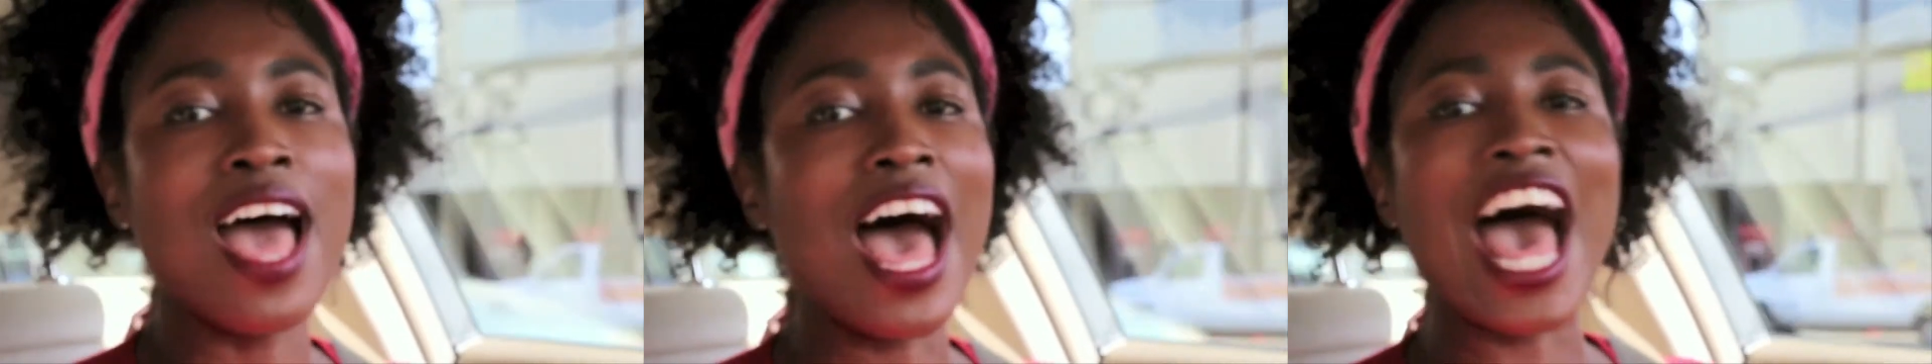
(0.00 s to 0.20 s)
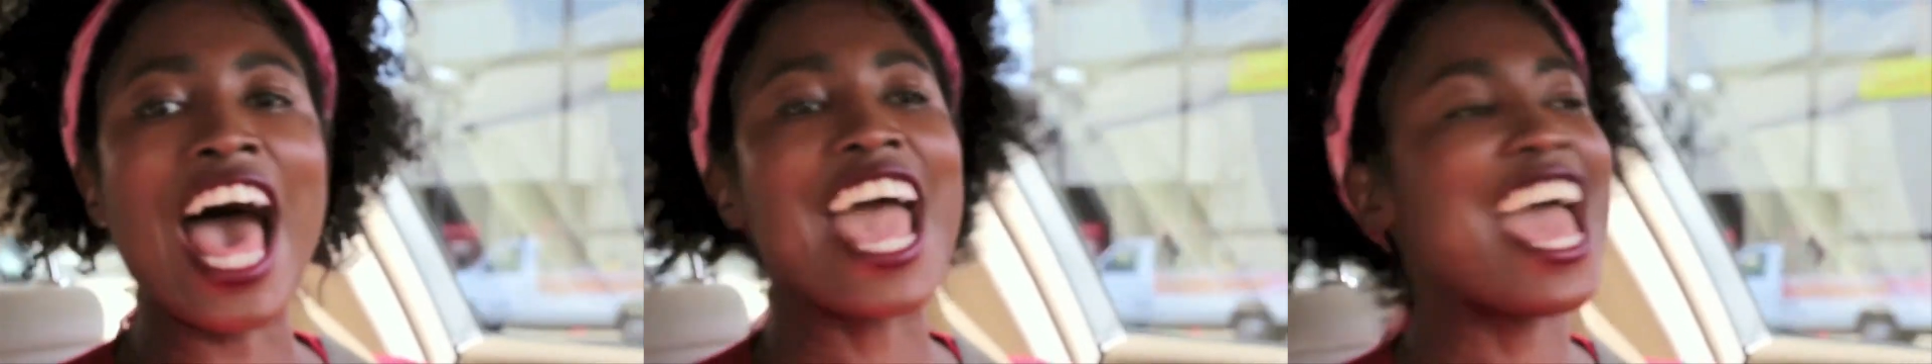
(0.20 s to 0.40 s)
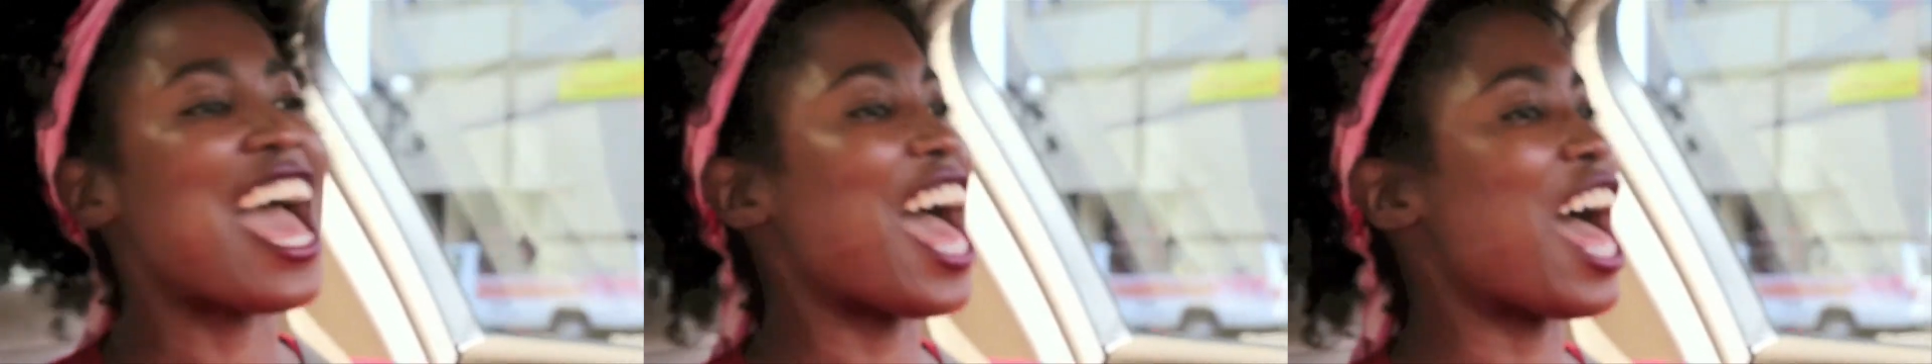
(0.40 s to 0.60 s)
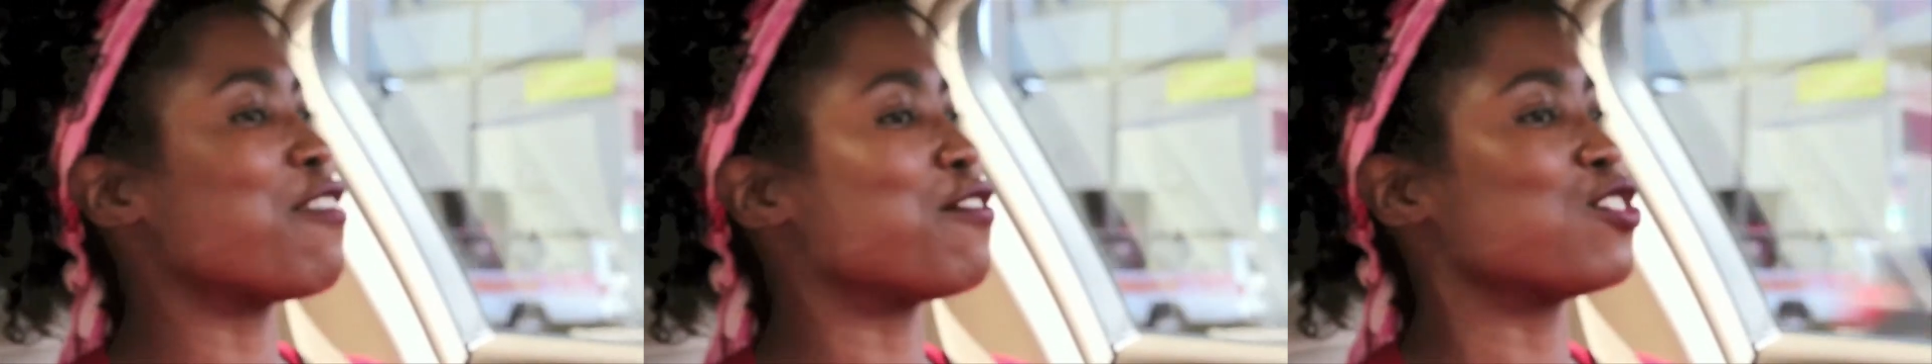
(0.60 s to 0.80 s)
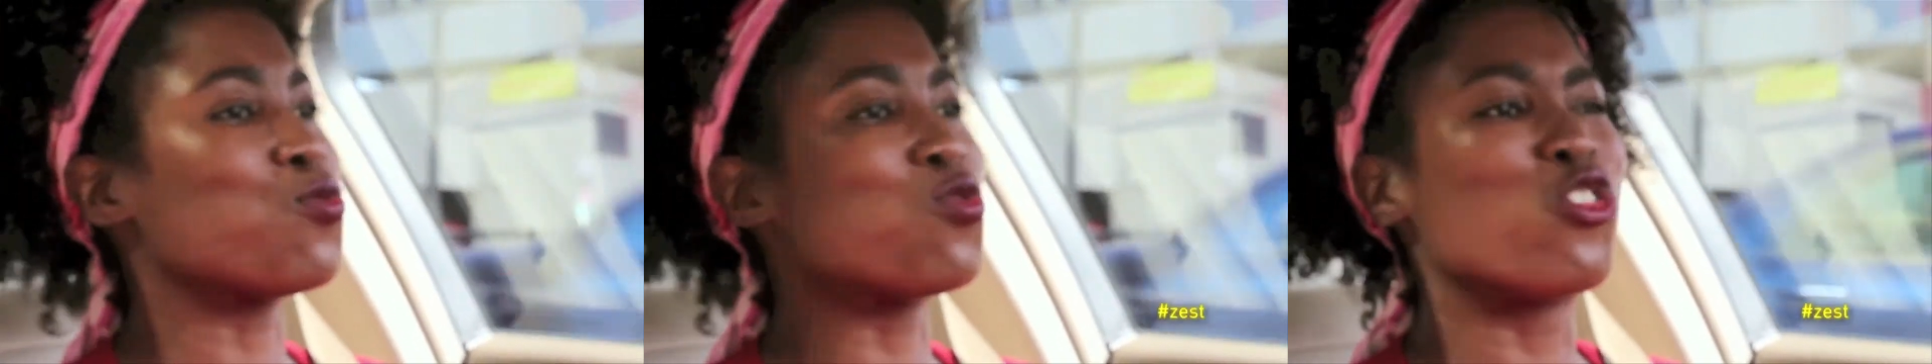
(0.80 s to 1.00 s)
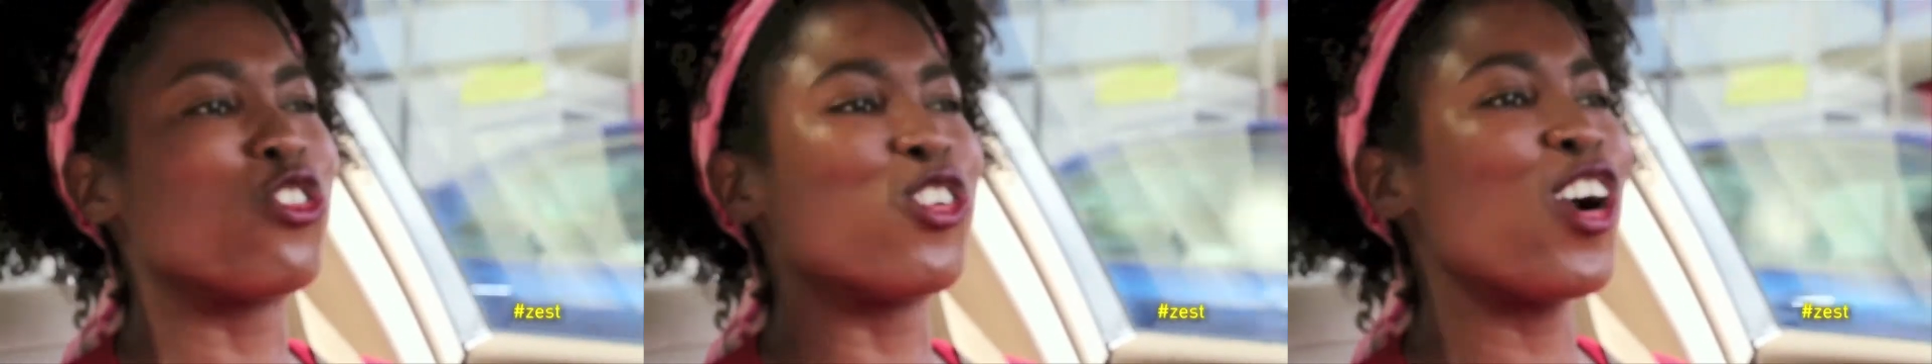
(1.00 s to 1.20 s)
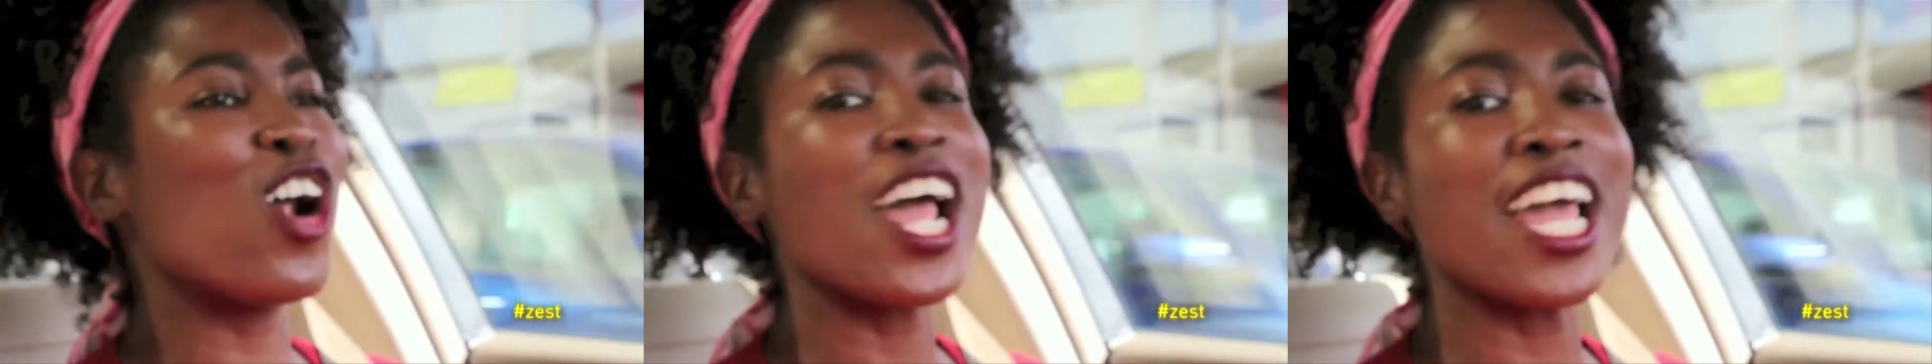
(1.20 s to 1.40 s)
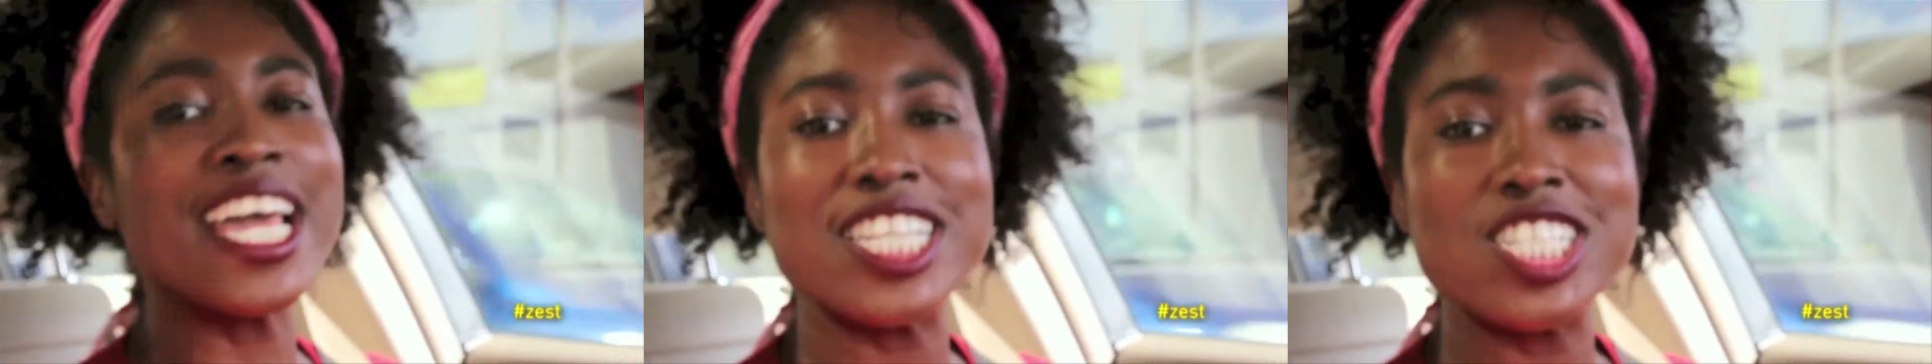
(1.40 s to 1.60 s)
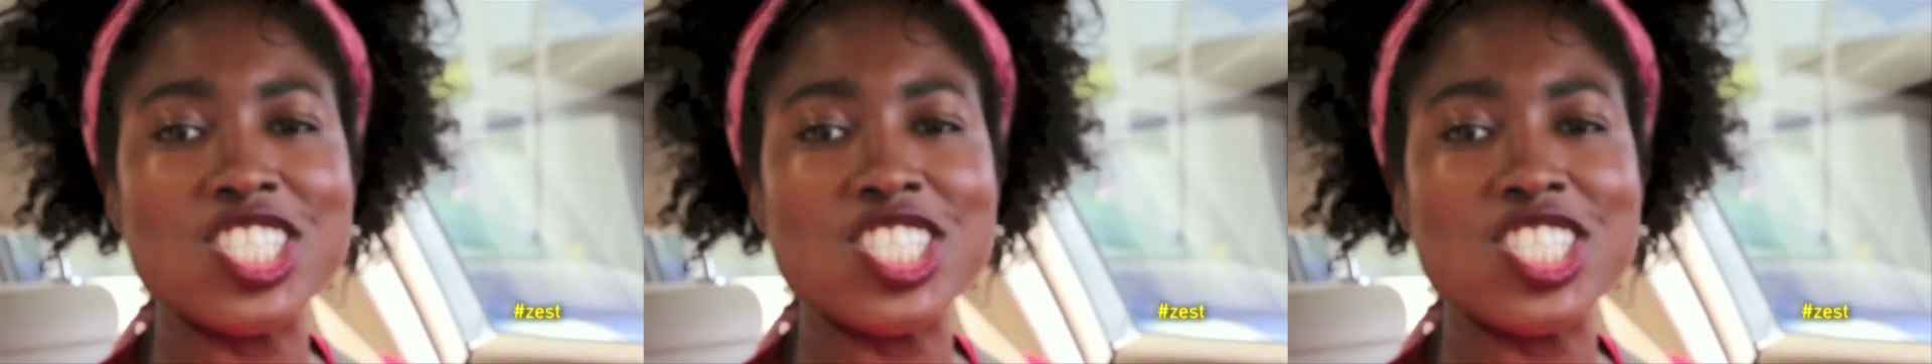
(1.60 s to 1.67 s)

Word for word: I have wrung it